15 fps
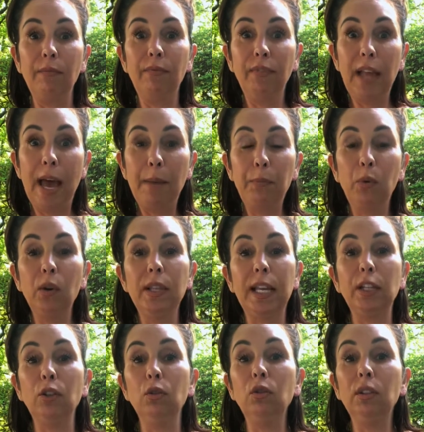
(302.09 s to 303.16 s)
flap, where they
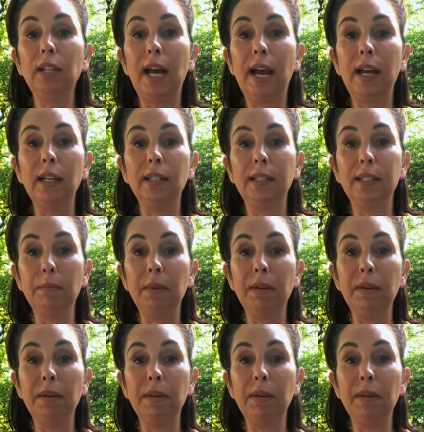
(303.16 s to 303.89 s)
utilize some of